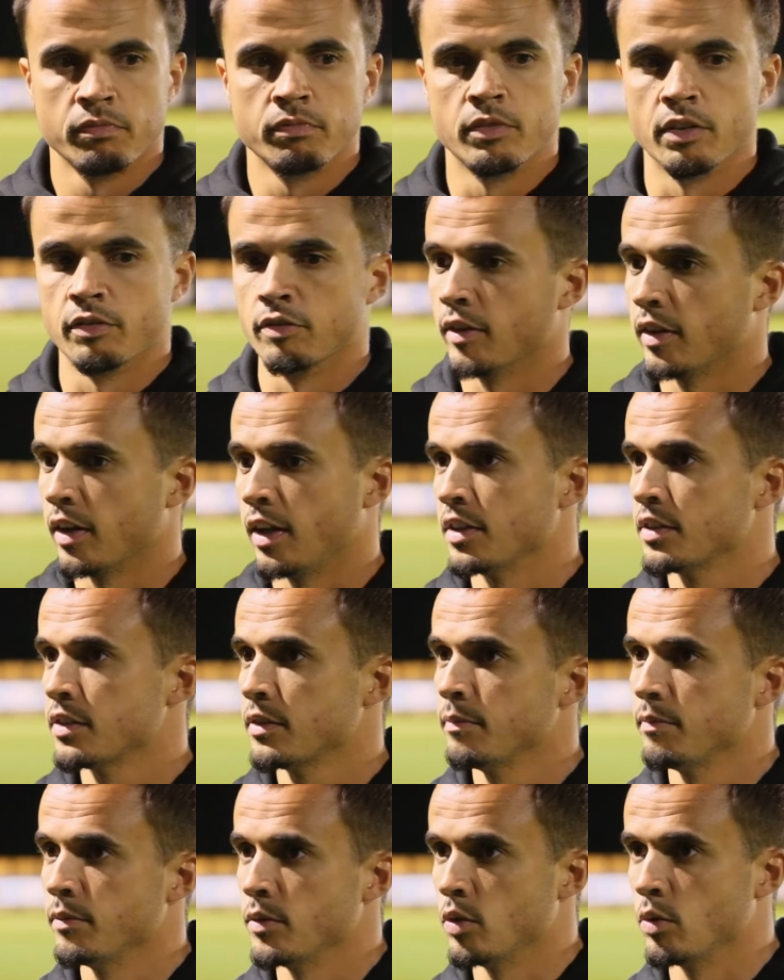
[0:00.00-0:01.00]
Different class,
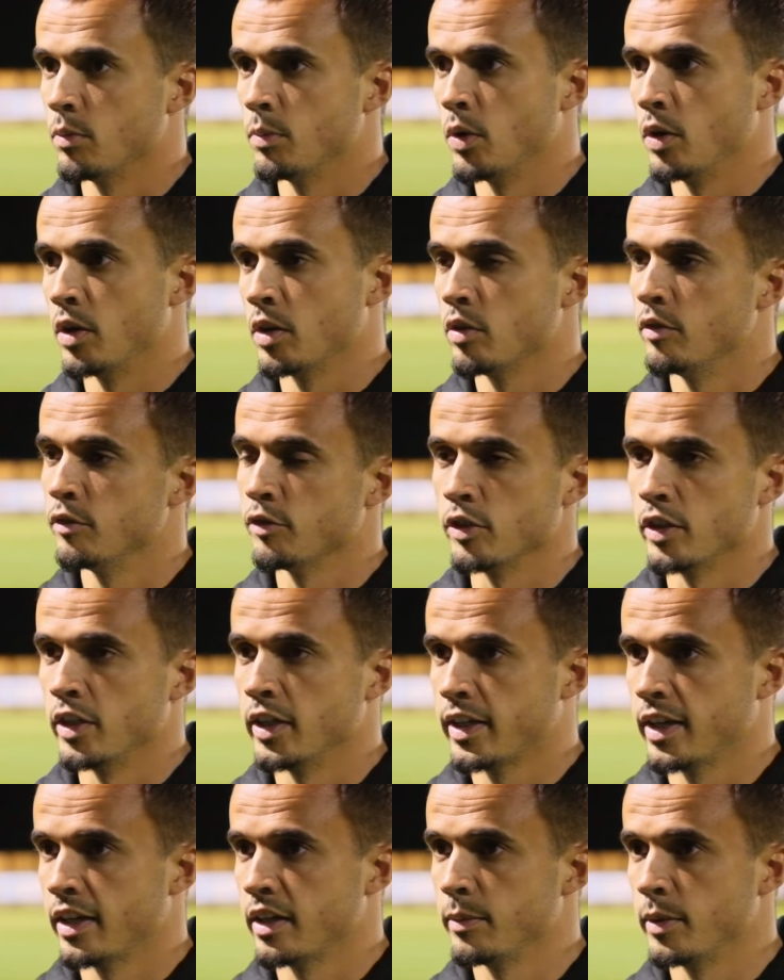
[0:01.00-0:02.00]
young boy come through the
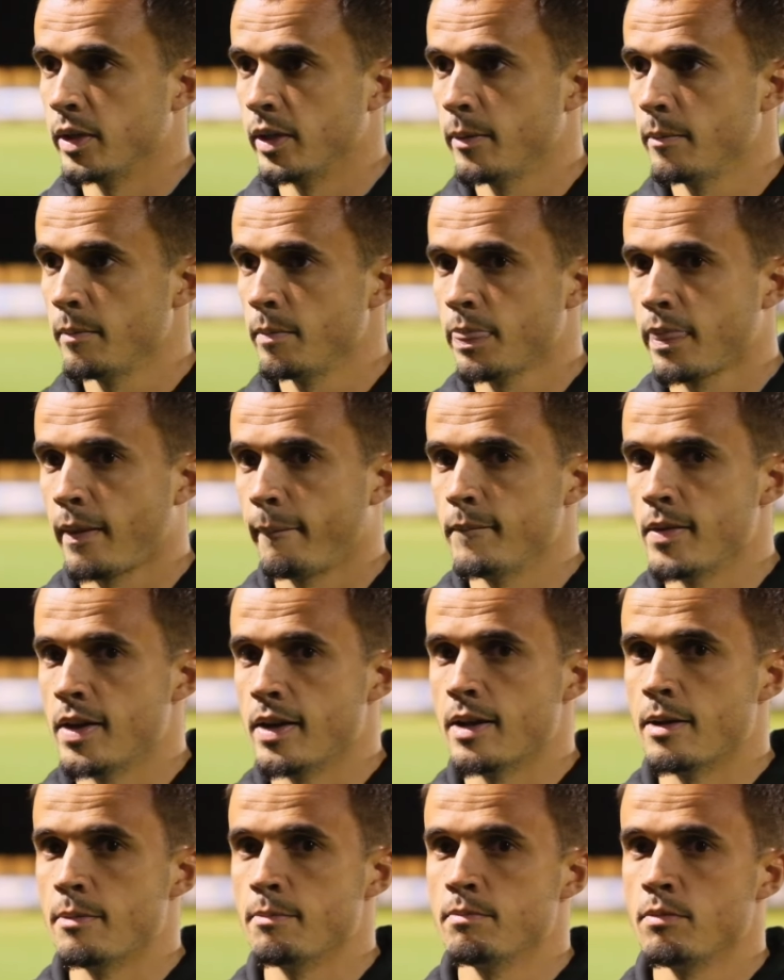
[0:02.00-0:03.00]
academy,
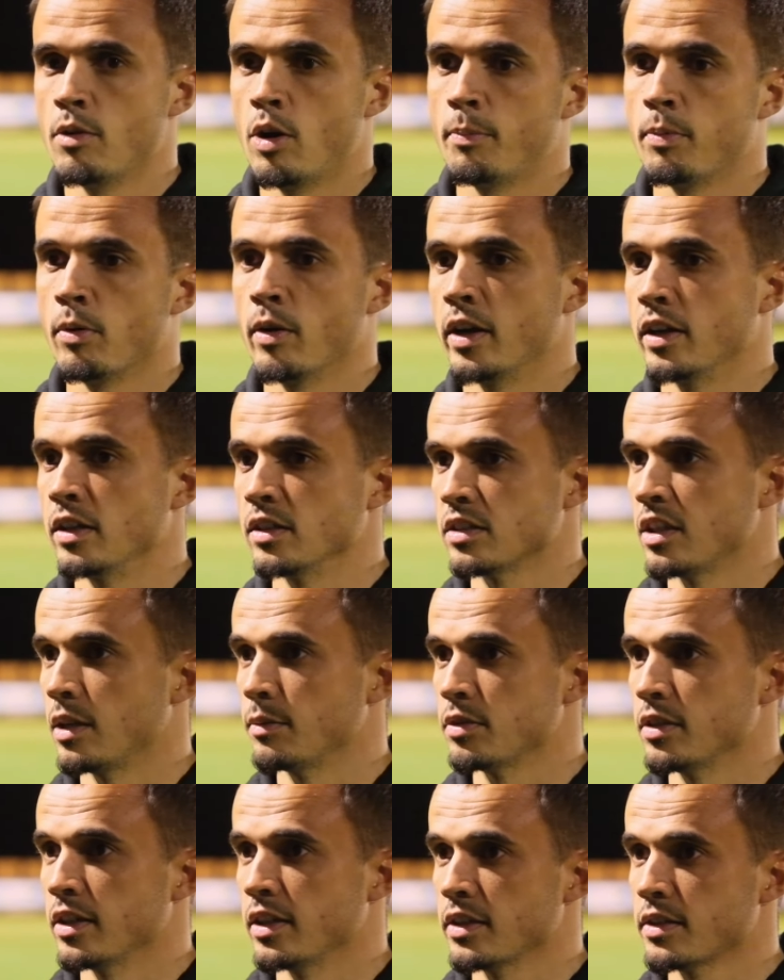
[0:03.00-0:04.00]
operating at
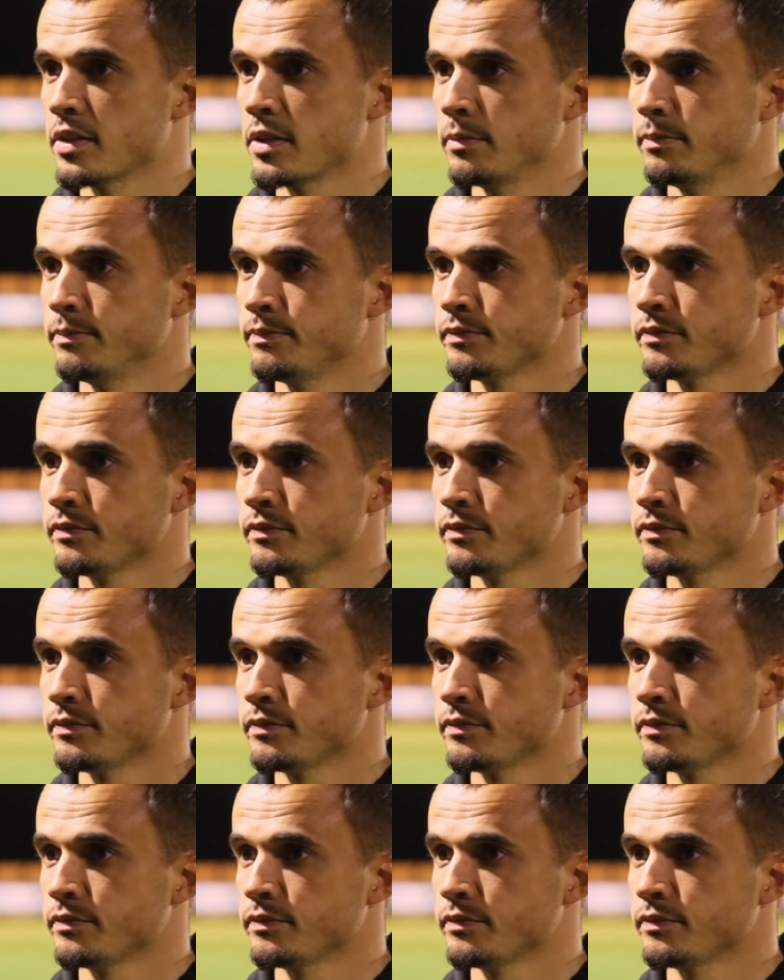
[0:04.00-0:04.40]
step 6,